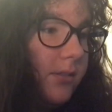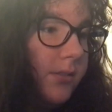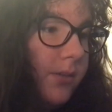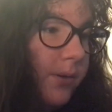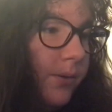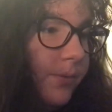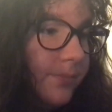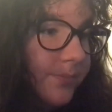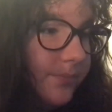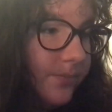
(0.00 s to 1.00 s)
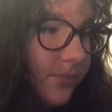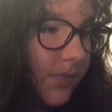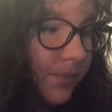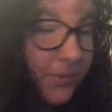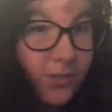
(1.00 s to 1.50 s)
So
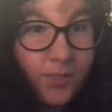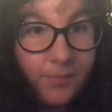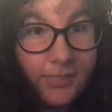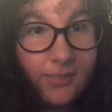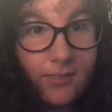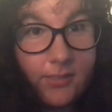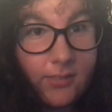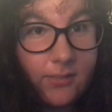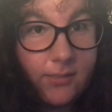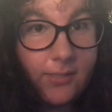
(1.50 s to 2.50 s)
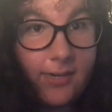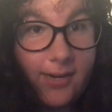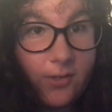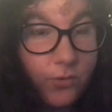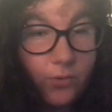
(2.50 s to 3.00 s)
I'm going to try and make this as
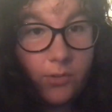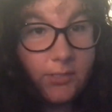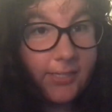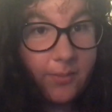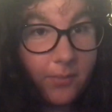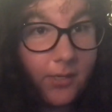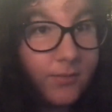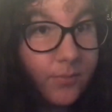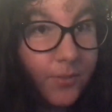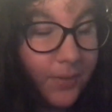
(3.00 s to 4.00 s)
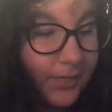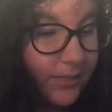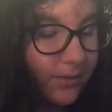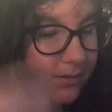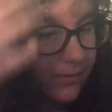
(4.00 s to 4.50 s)
natural as I can possibly
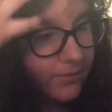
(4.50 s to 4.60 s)
make it.